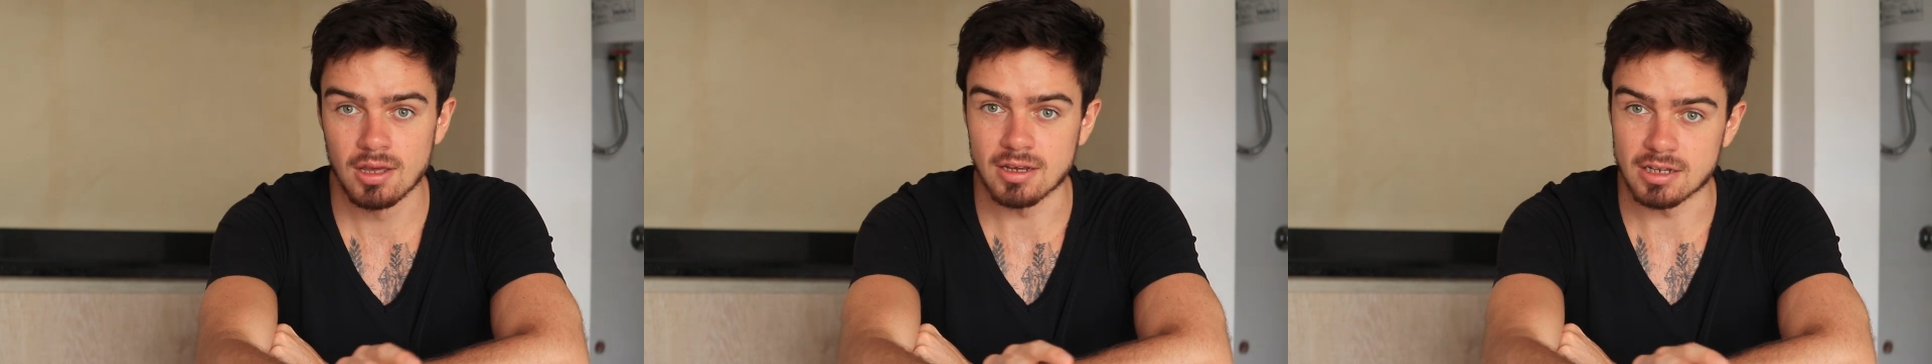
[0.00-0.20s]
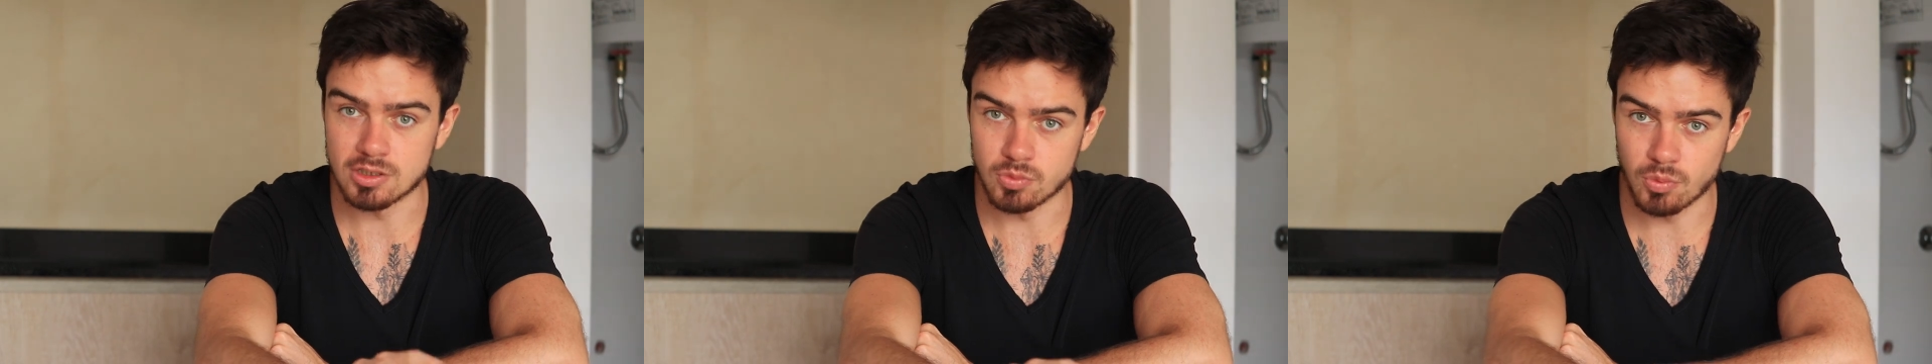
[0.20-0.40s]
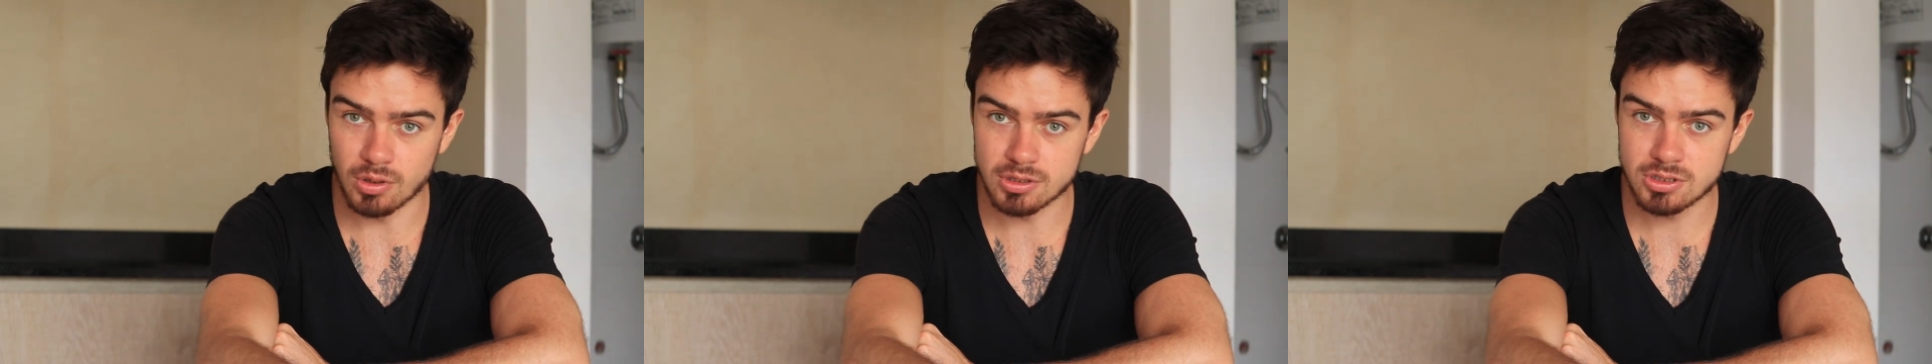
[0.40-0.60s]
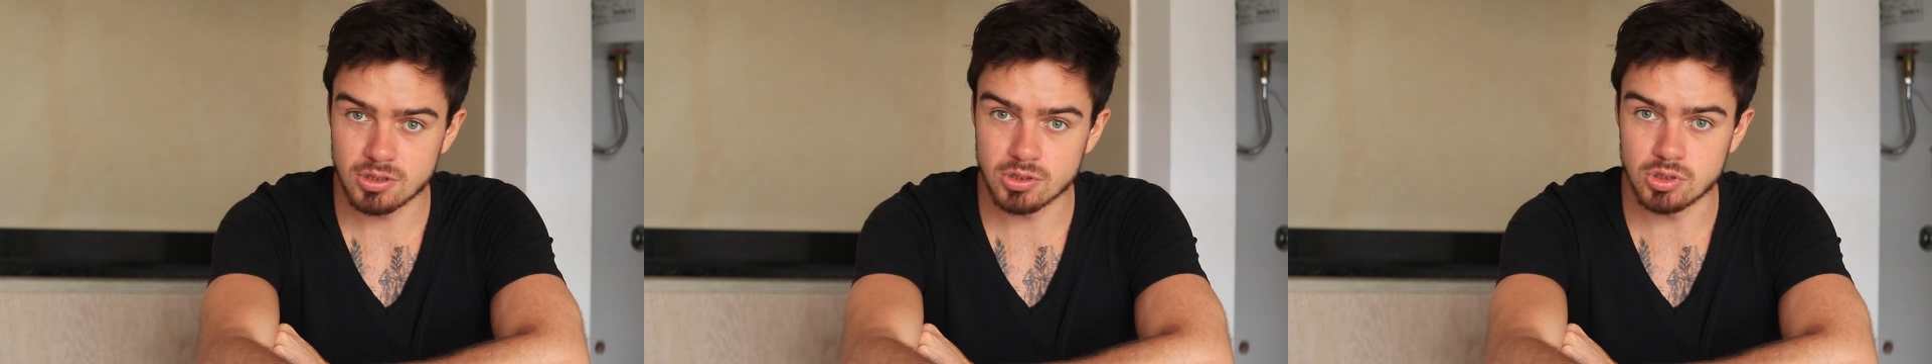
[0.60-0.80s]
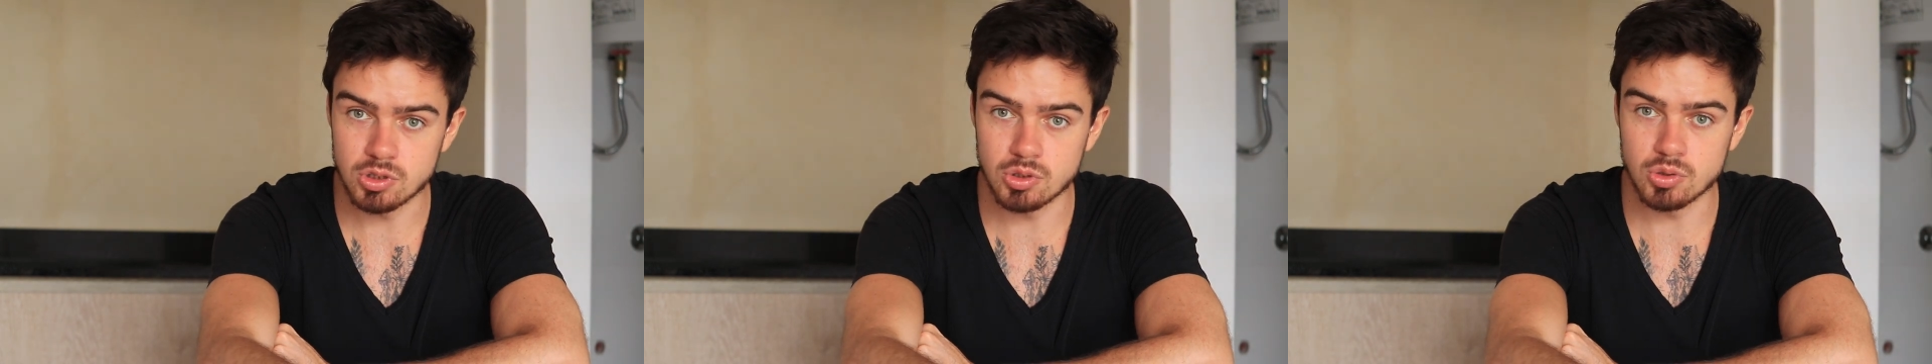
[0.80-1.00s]
Because once
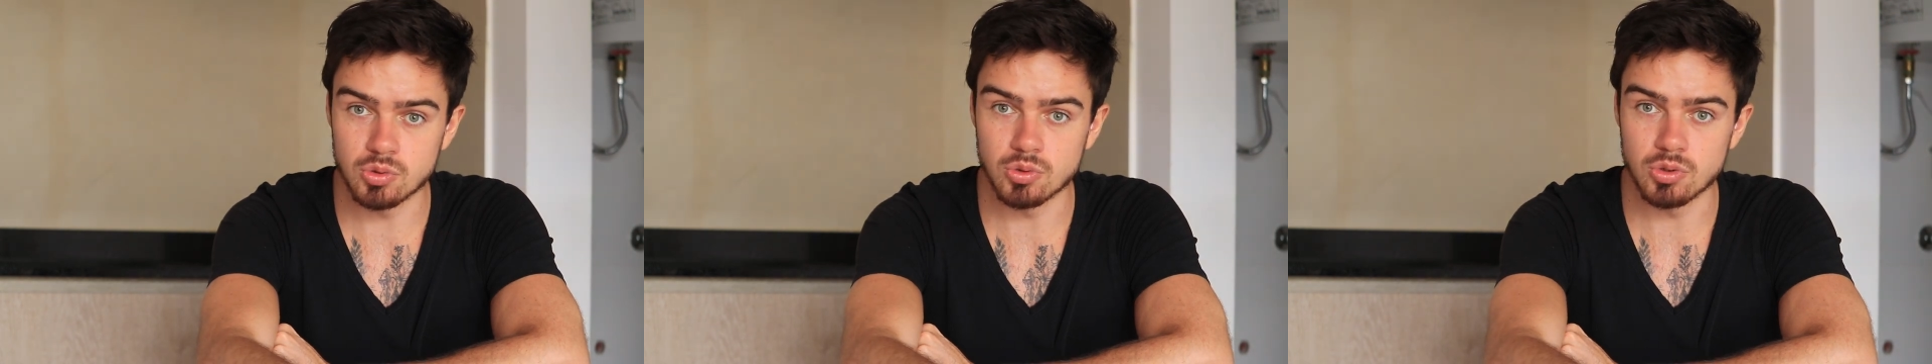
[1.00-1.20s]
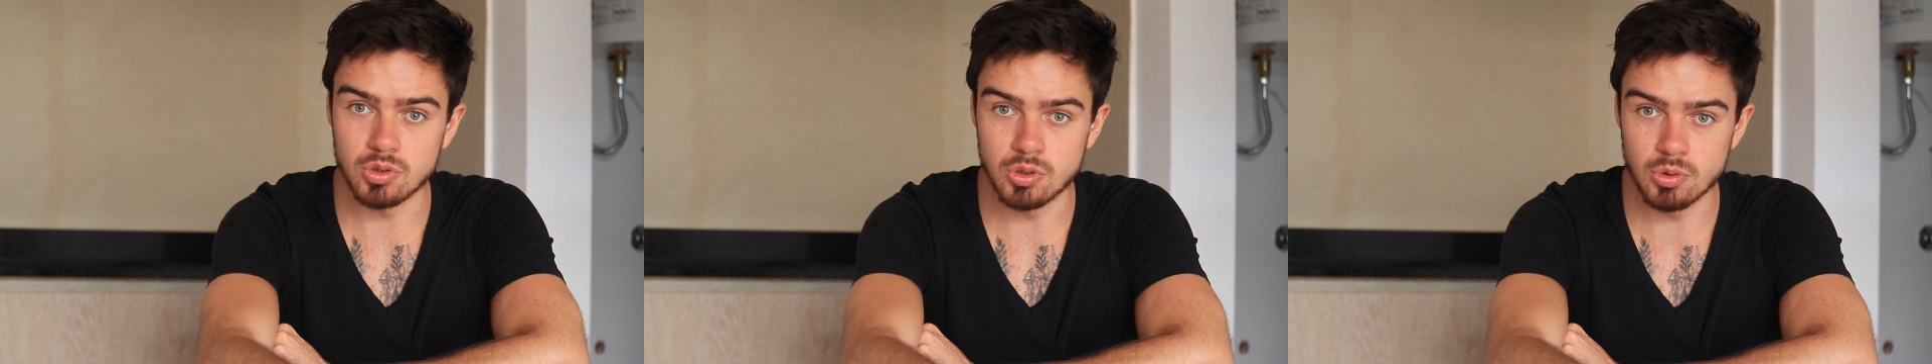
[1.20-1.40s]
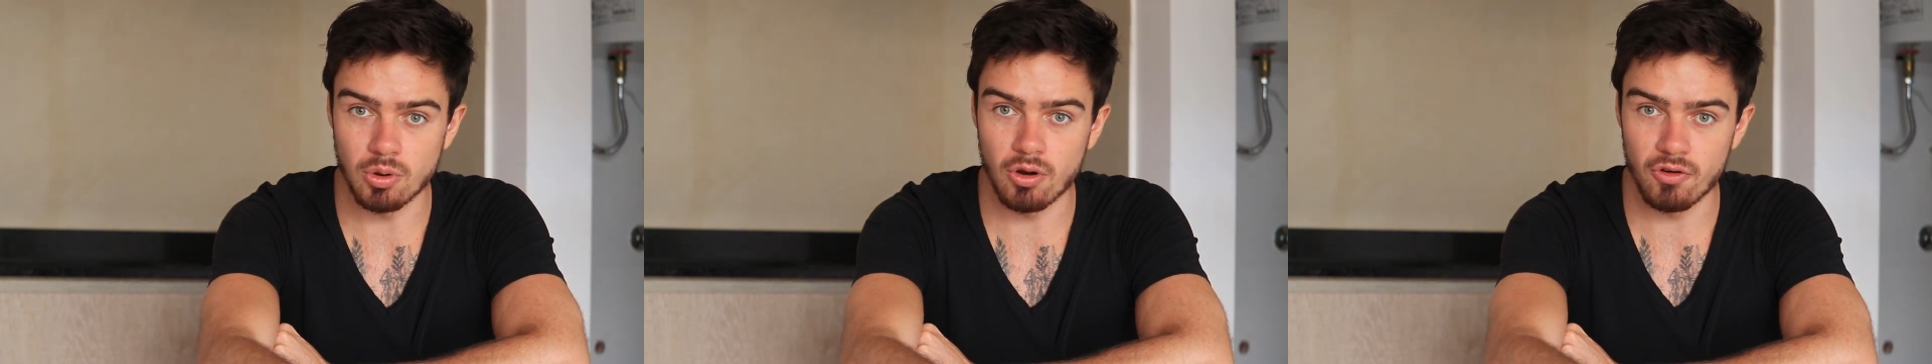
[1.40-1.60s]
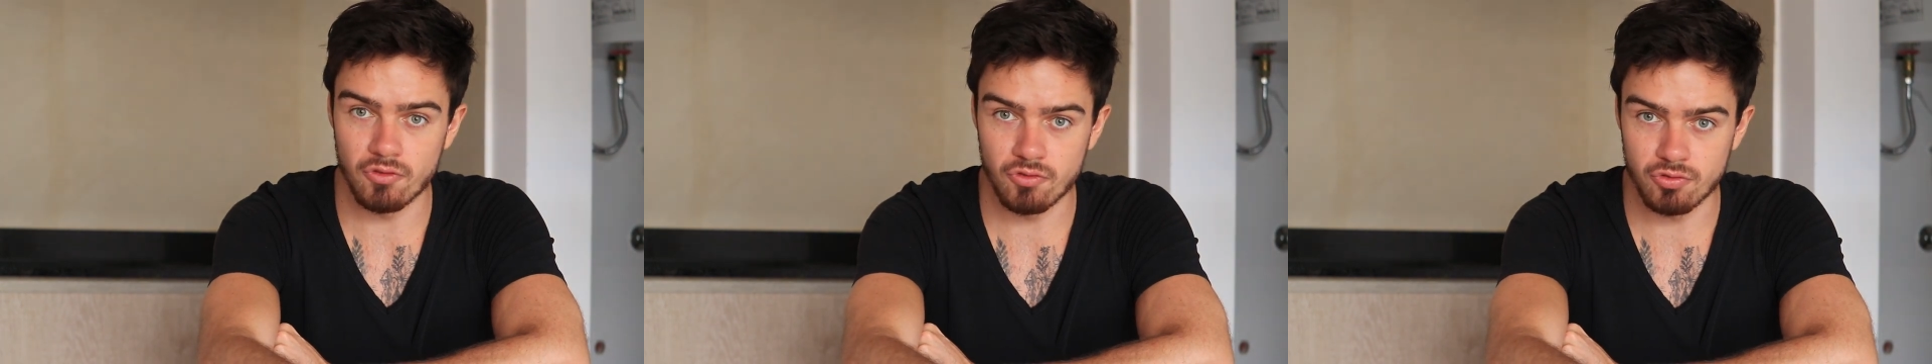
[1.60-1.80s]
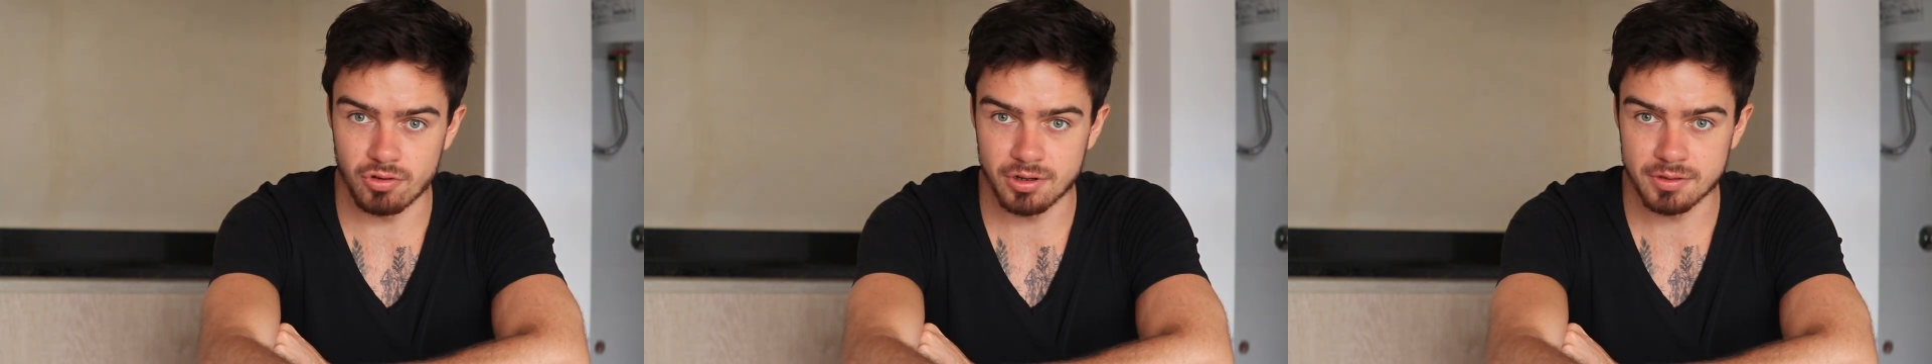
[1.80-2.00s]
you do, you are
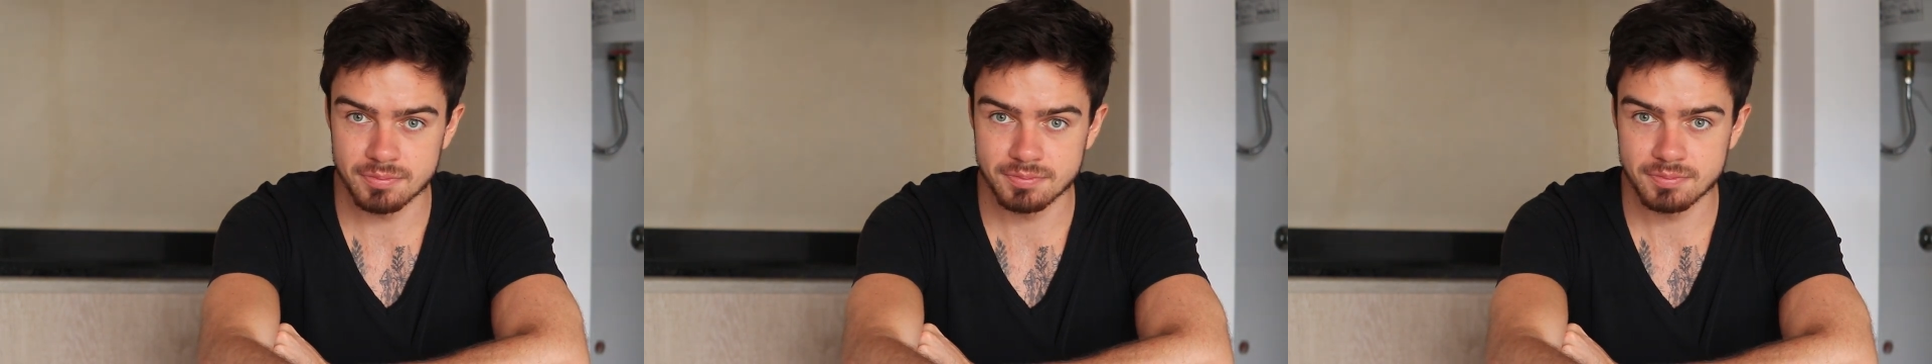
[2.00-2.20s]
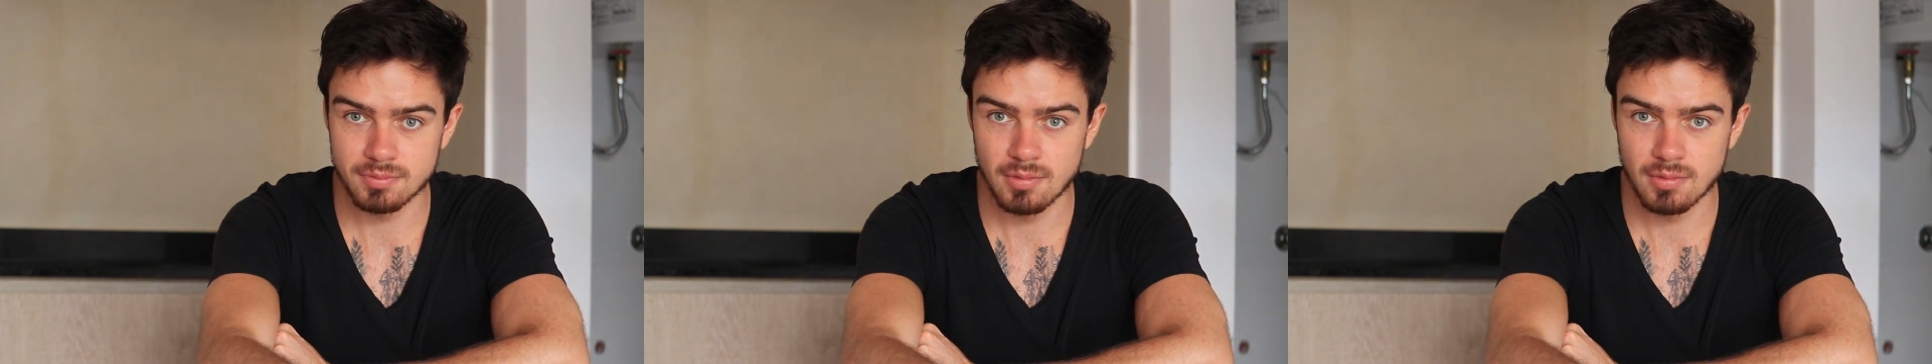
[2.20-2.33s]
free.